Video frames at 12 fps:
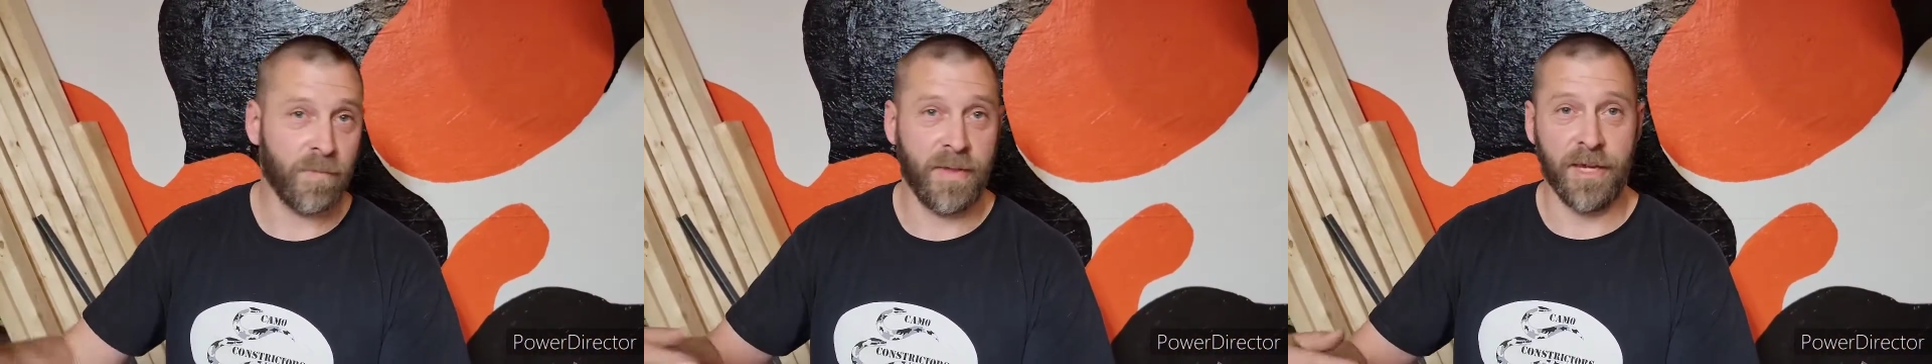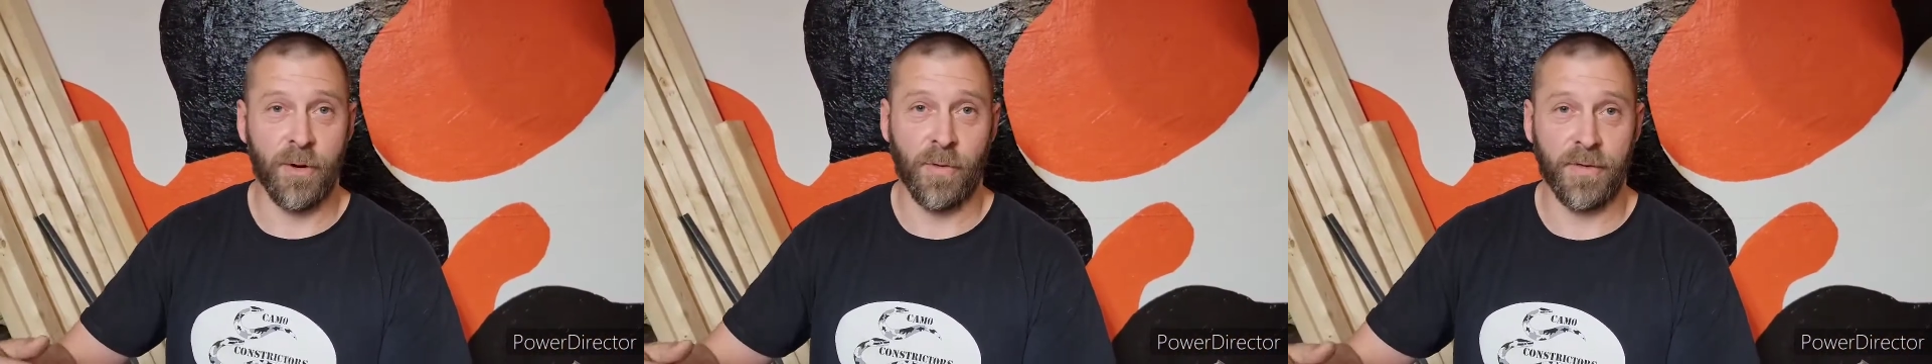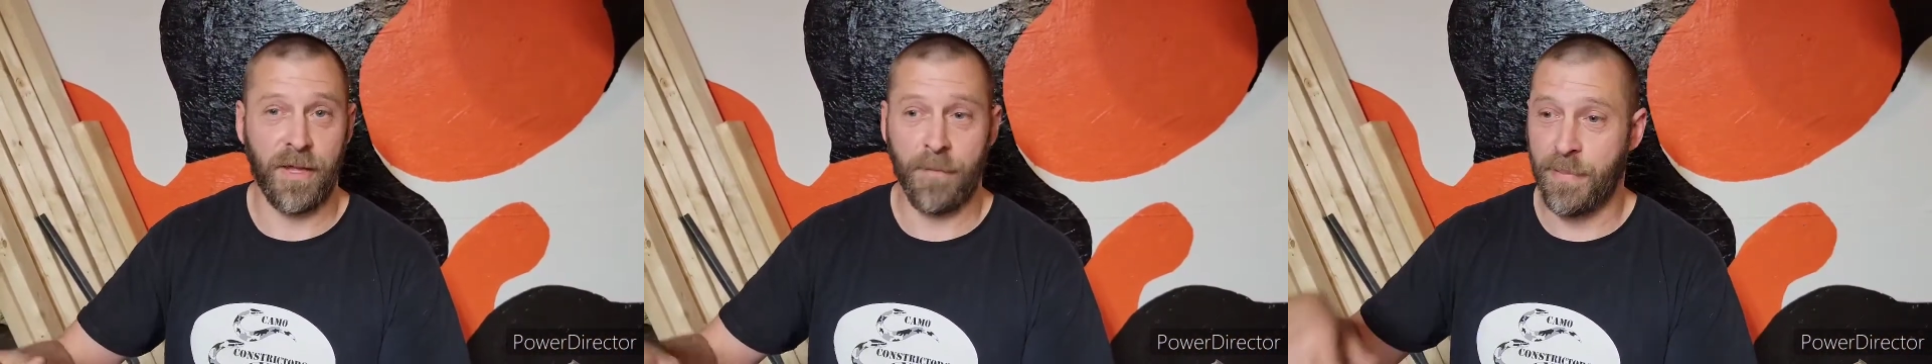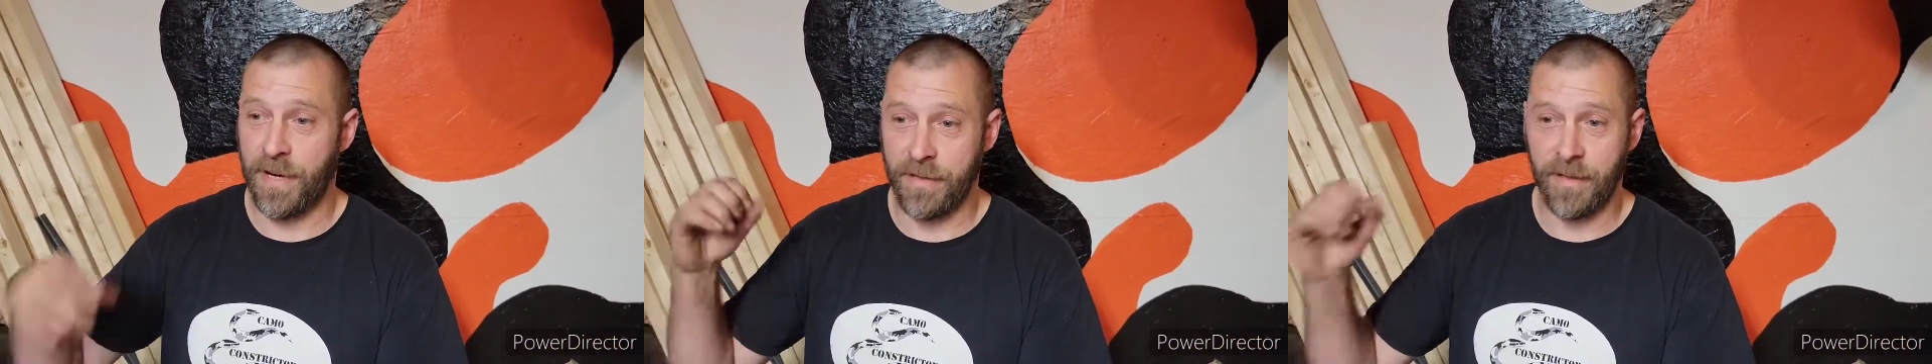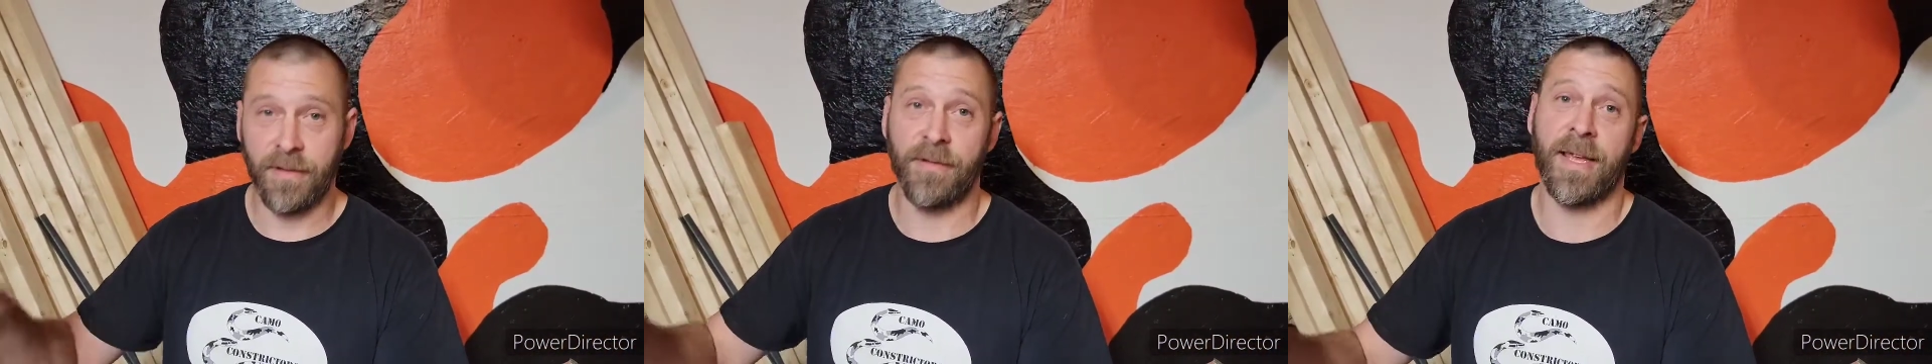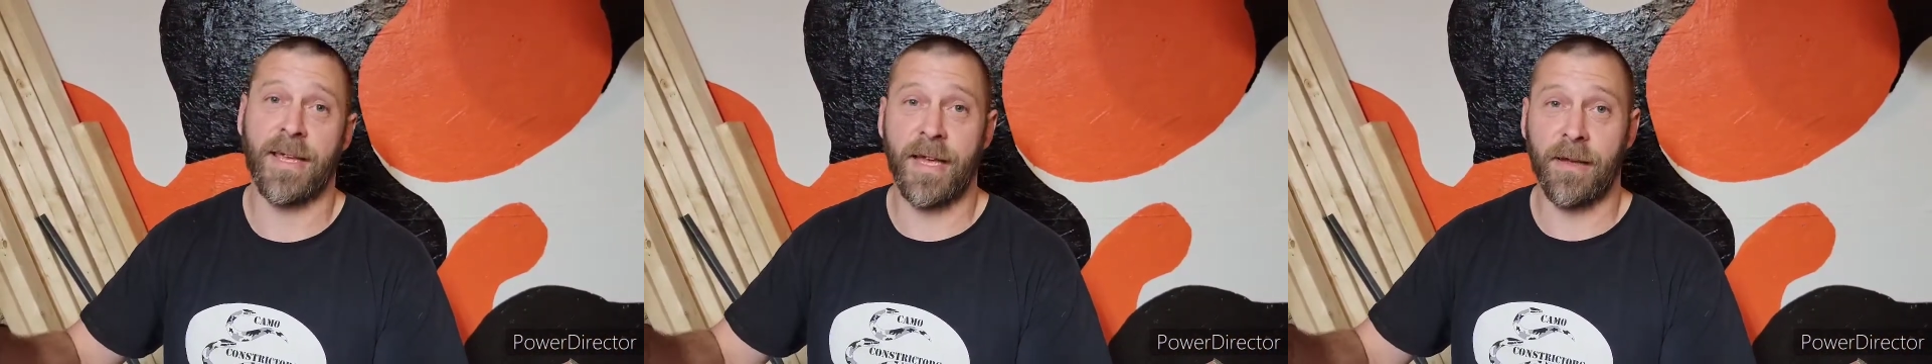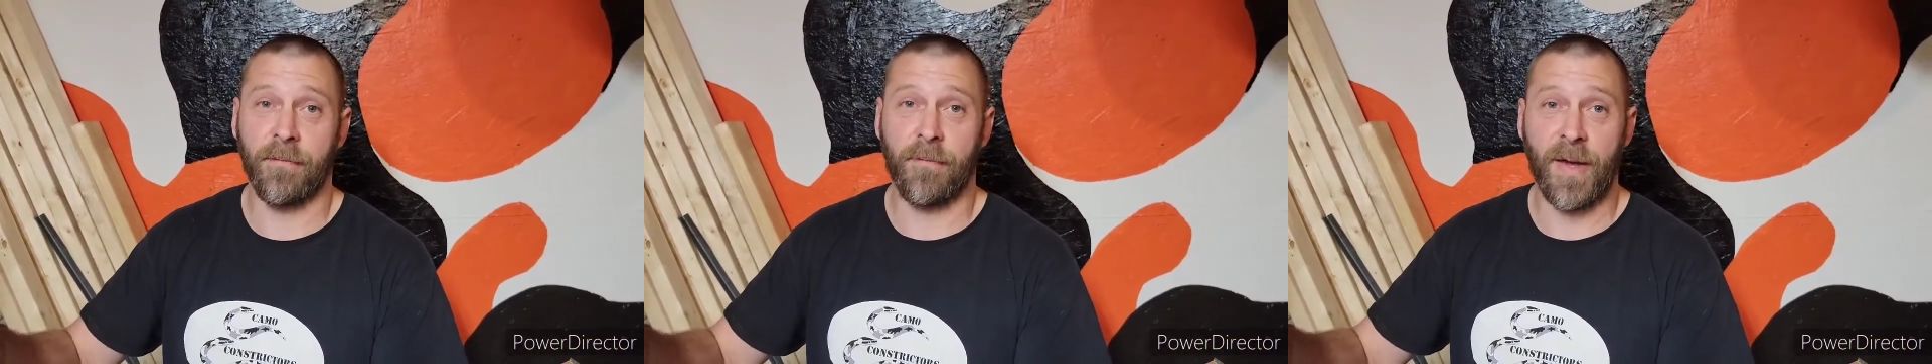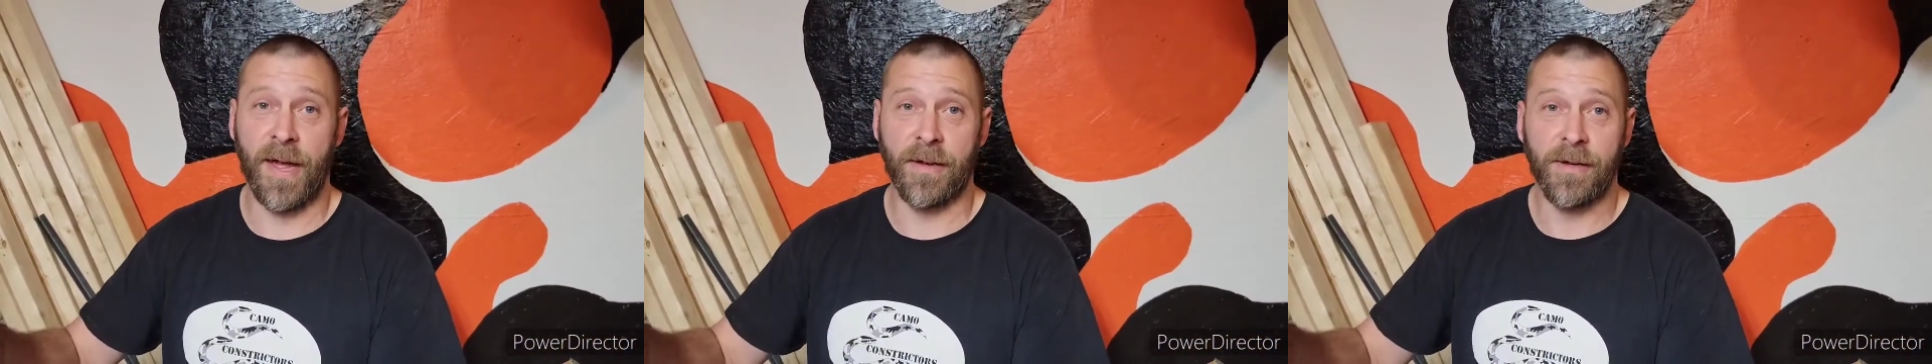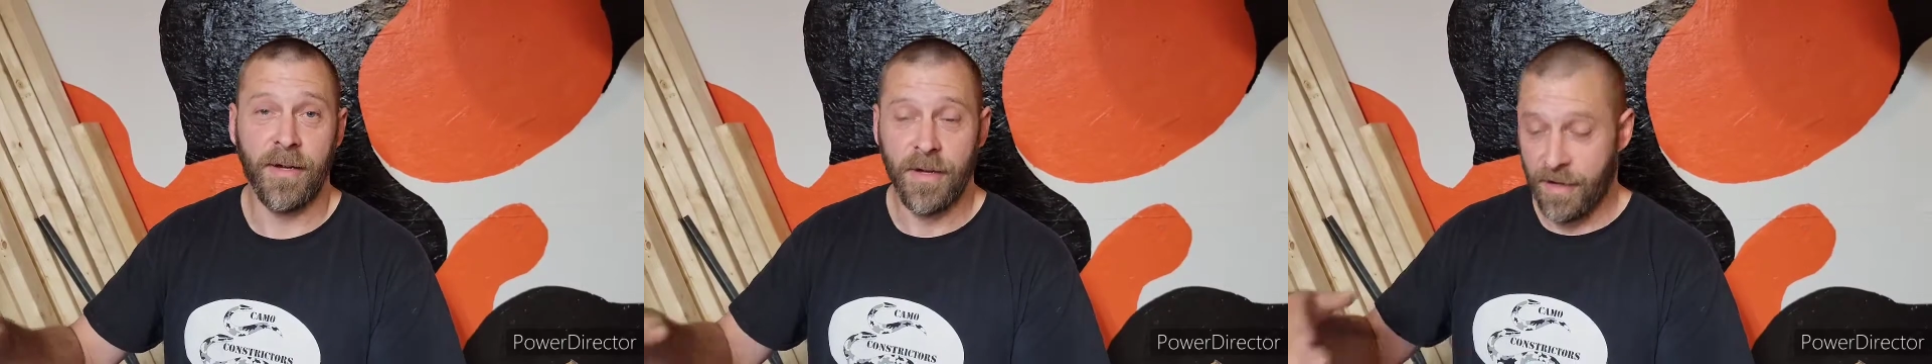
they go in their bin and they get fed.